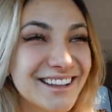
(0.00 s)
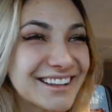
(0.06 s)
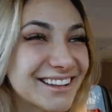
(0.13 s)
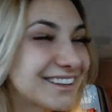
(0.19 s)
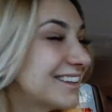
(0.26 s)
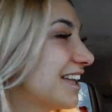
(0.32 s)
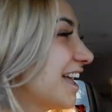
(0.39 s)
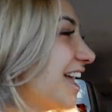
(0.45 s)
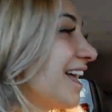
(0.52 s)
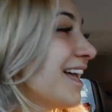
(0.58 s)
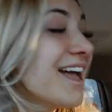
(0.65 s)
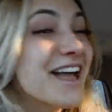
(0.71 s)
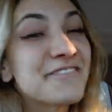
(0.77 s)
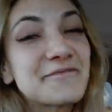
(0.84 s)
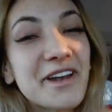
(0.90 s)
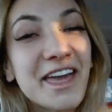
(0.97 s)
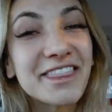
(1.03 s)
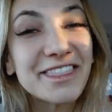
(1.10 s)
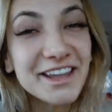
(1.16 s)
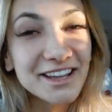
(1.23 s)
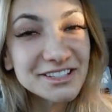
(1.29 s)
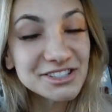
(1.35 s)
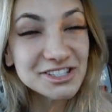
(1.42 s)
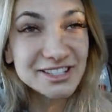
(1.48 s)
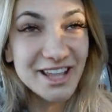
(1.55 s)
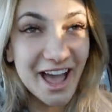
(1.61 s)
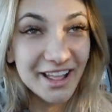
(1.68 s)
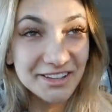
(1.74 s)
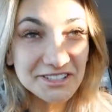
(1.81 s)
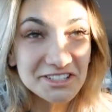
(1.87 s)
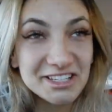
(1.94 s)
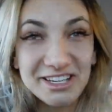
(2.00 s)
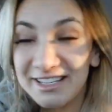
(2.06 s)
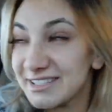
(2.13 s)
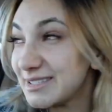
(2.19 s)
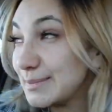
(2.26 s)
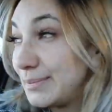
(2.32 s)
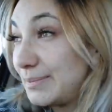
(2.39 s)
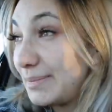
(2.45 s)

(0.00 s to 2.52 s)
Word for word: but I think it's just allergies